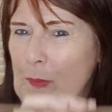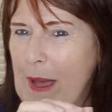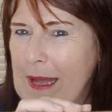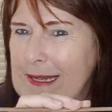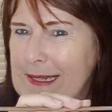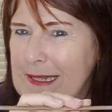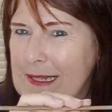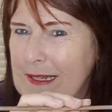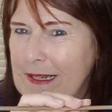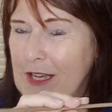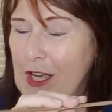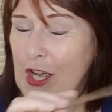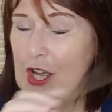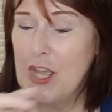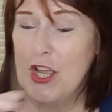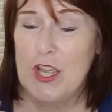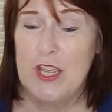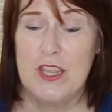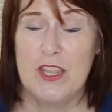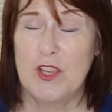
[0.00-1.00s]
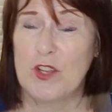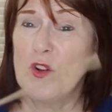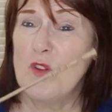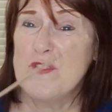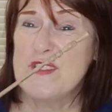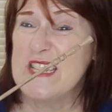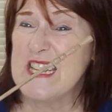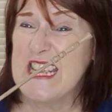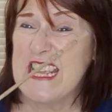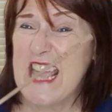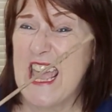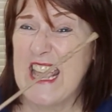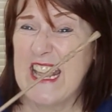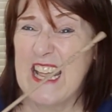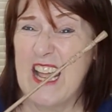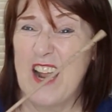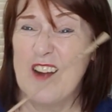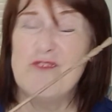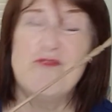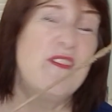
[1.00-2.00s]
better. You can obviously
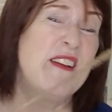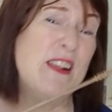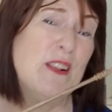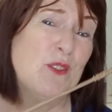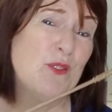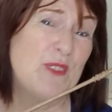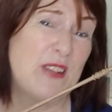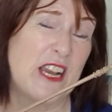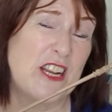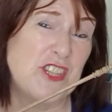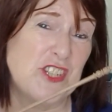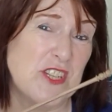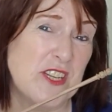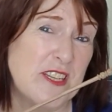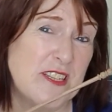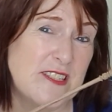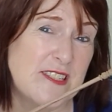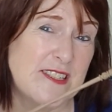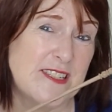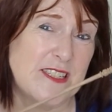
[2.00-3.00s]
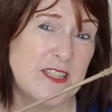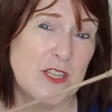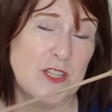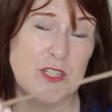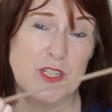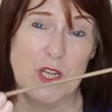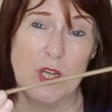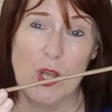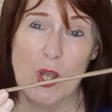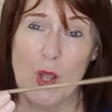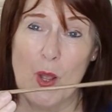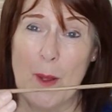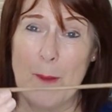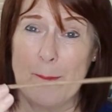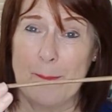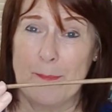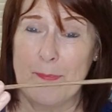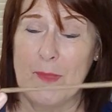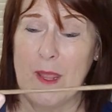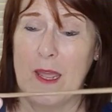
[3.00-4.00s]
get real gadgets that
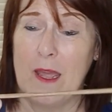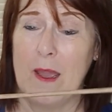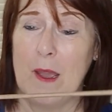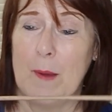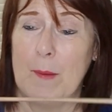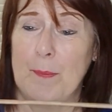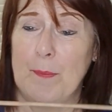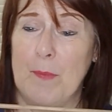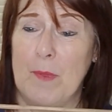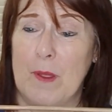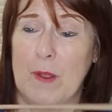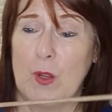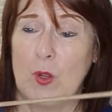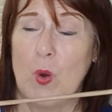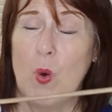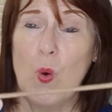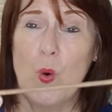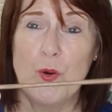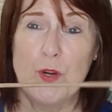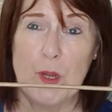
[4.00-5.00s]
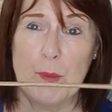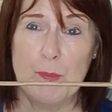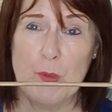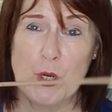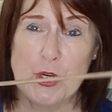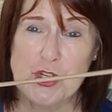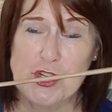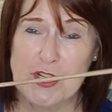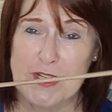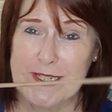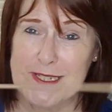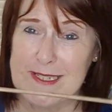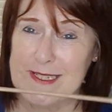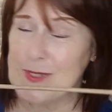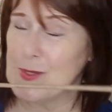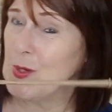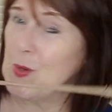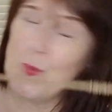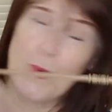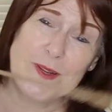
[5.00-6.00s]
are corner
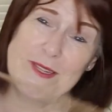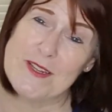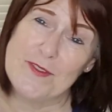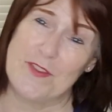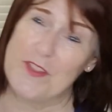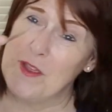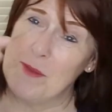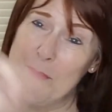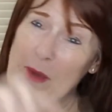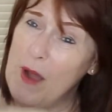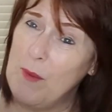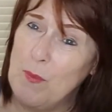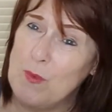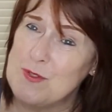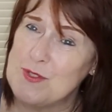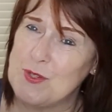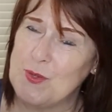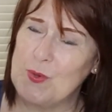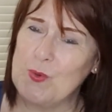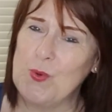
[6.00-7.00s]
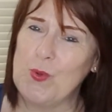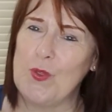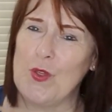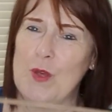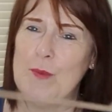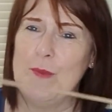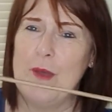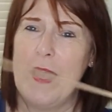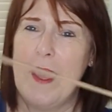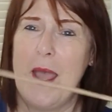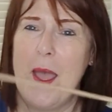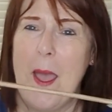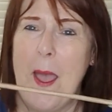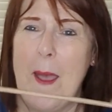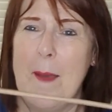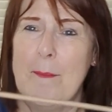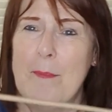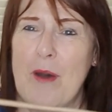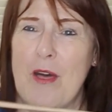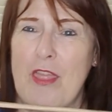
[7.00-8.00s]
pushers or whatever they might want to call them,
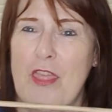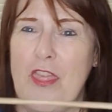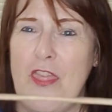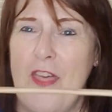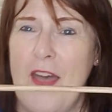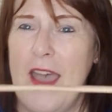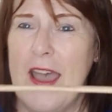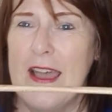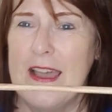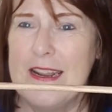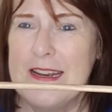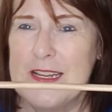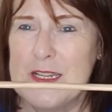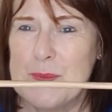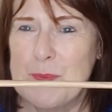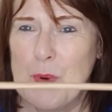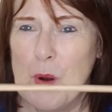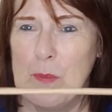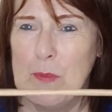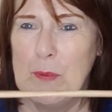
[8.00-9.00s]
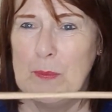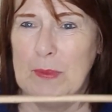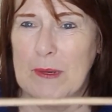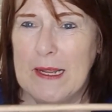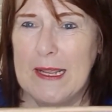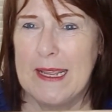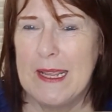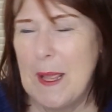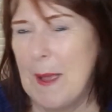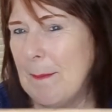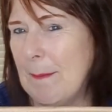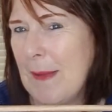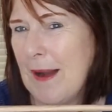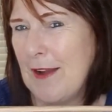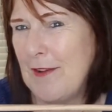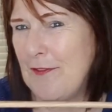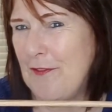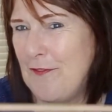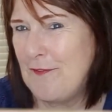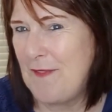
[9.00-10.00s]
but that is probably
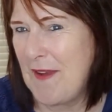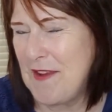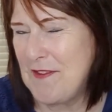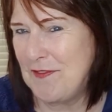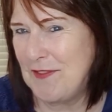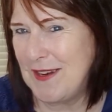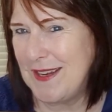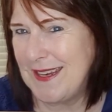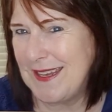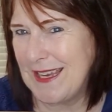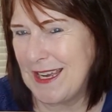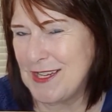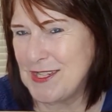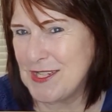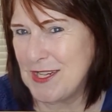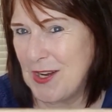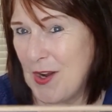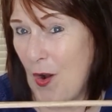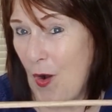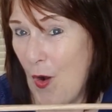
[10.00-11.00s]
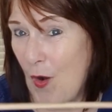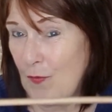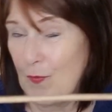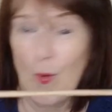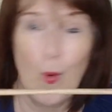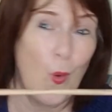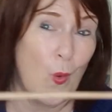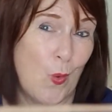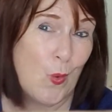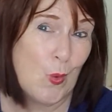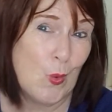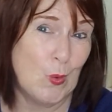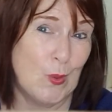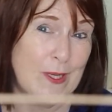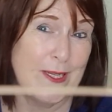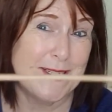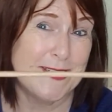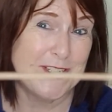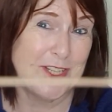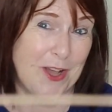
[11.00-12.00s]
my favourite gadget of all
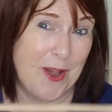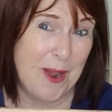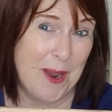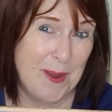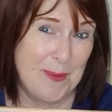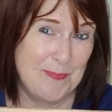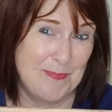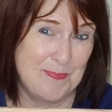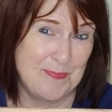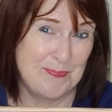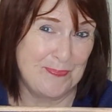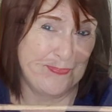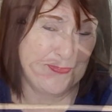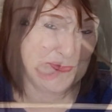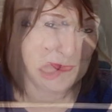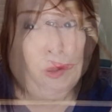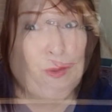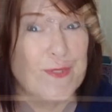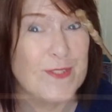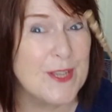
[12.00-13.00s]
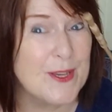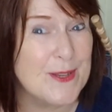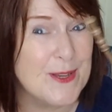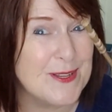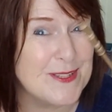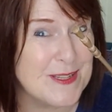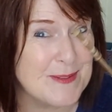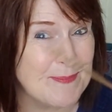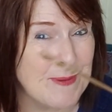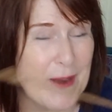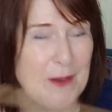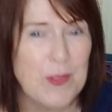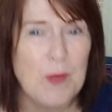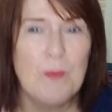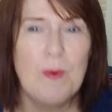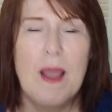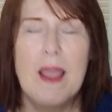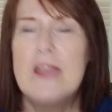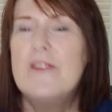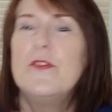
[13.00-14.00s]
time. I also use it, by
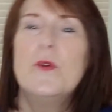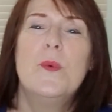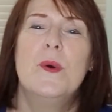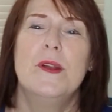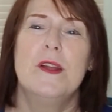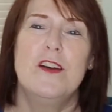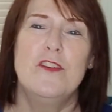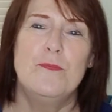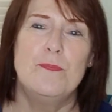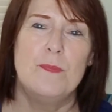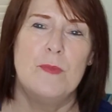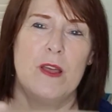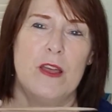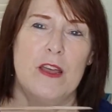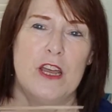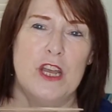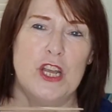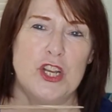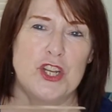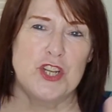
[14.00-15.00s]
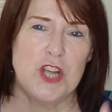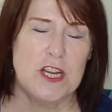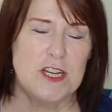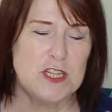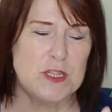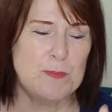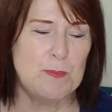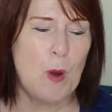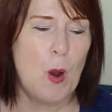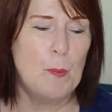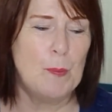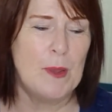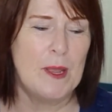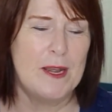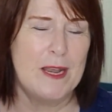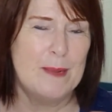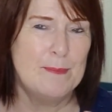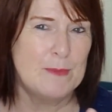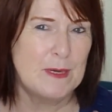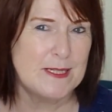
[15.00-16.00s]
the way, for when I've changed the
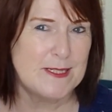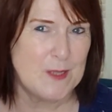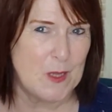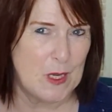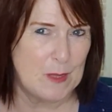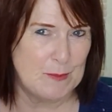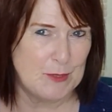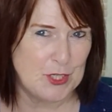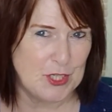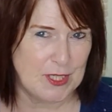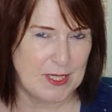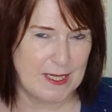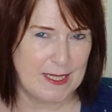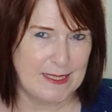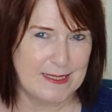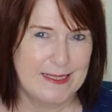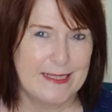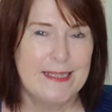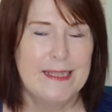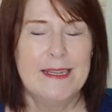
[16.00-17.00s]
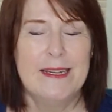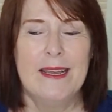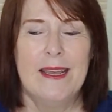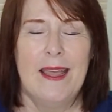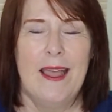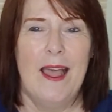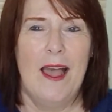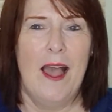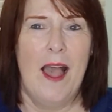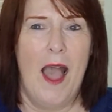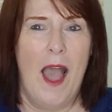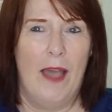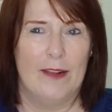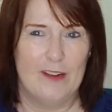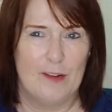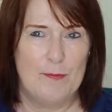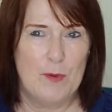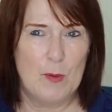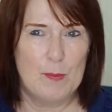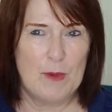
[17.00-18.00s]
bobbin in my sewing machine
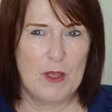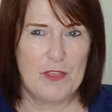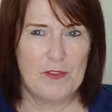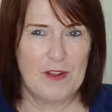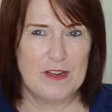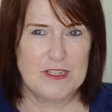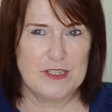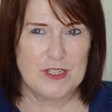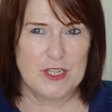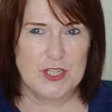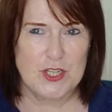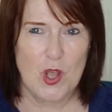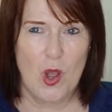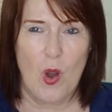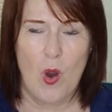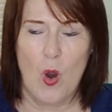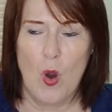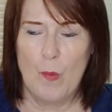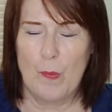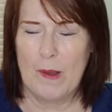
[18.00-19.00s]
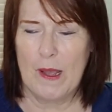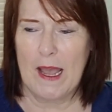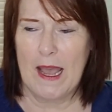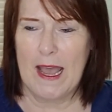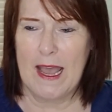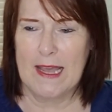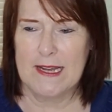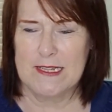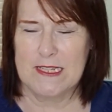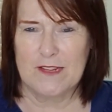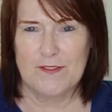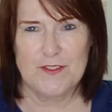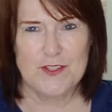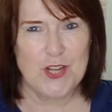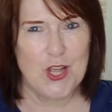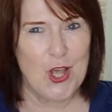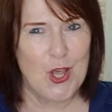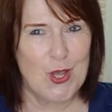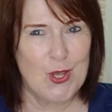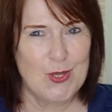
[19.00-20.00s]
and I've put my thread at the top and I've
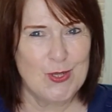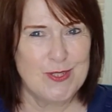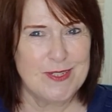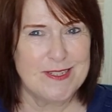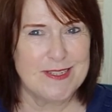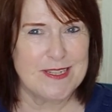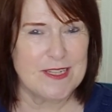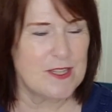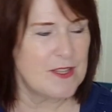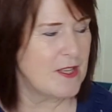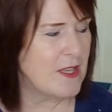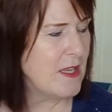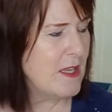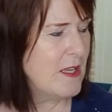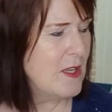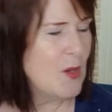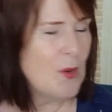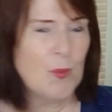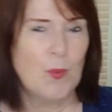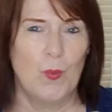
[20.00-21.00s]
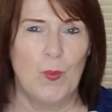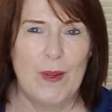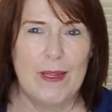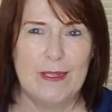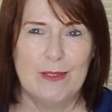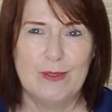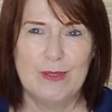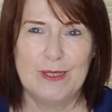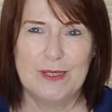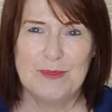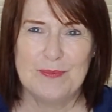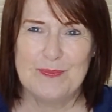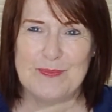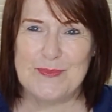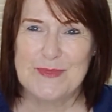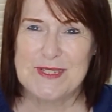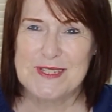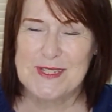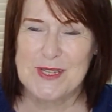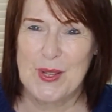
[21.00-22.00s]
turned the wheel
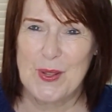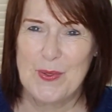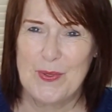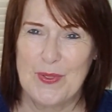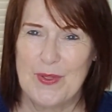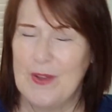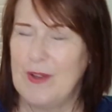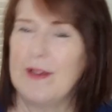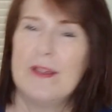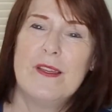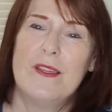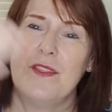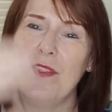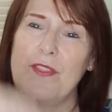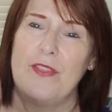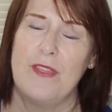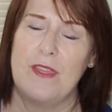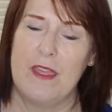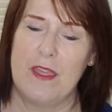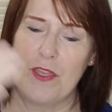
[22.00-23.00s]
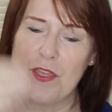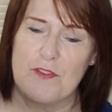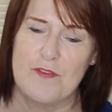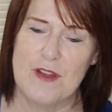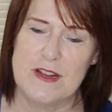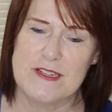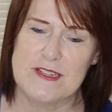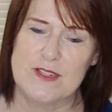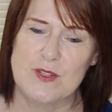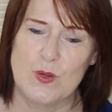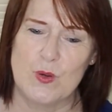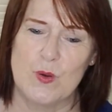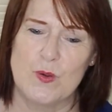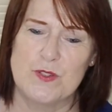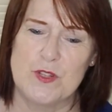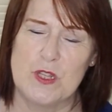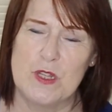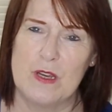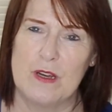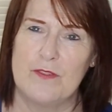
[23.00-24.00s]
so that the thread is
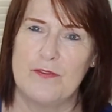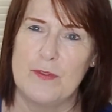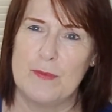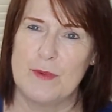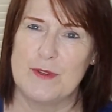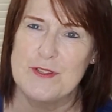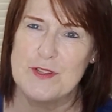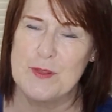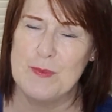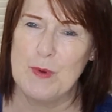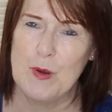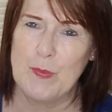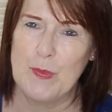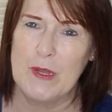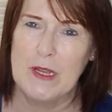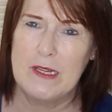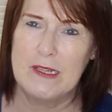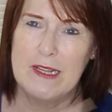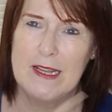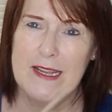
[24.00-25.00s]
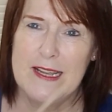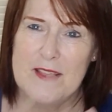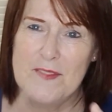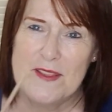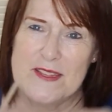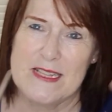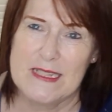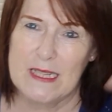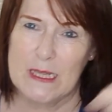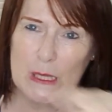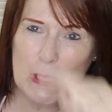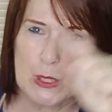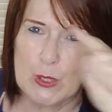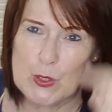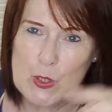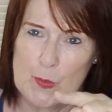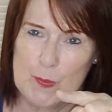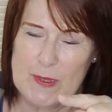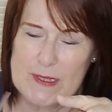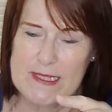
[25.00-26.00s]
caught from under the bobbin. There's a little
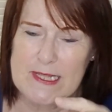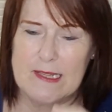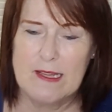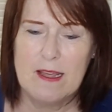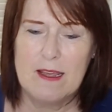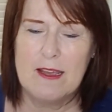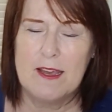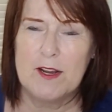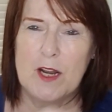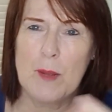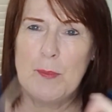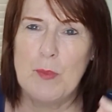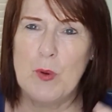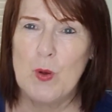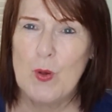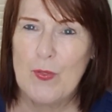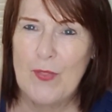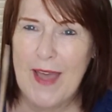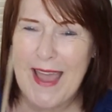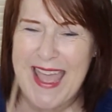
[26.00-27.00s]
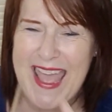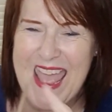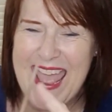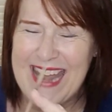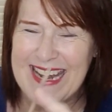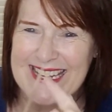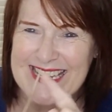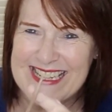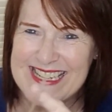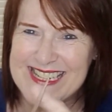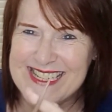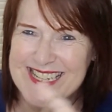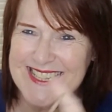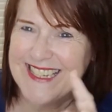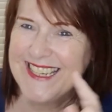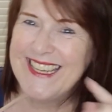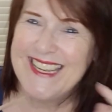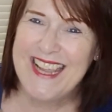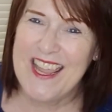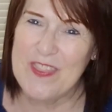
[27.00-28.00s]
loop, isn't there? And I put that end
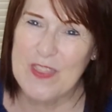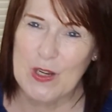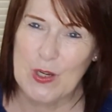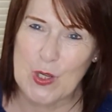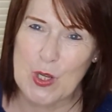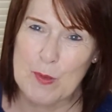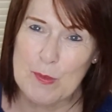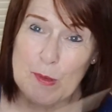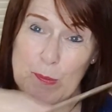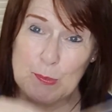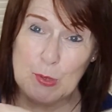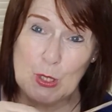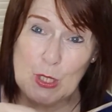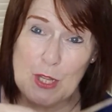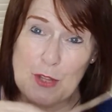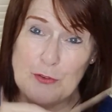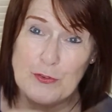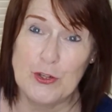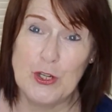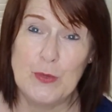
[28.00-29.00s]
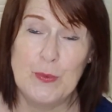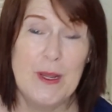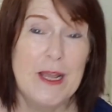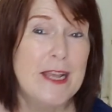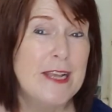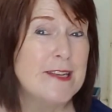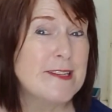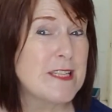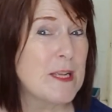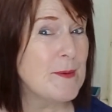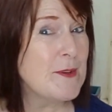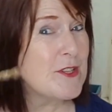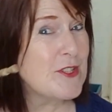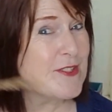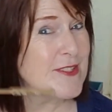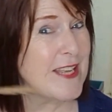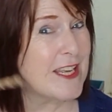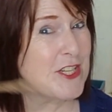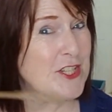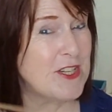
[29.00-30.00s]
in the loop and pull it through. So it
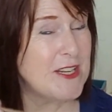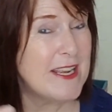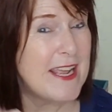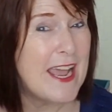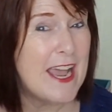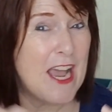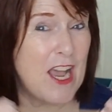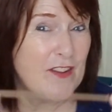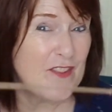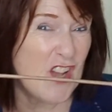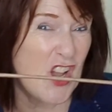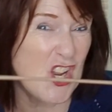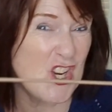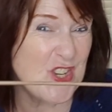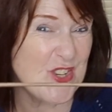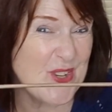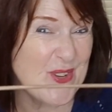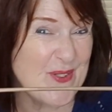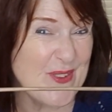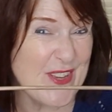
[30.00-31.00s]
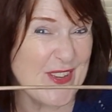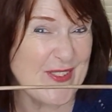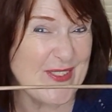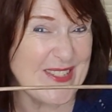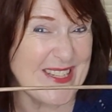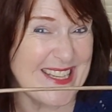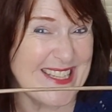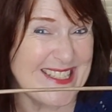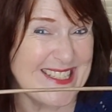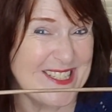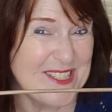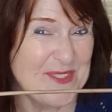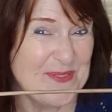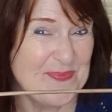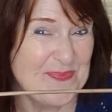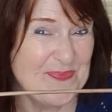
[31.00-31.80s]
does actually have 2 uses.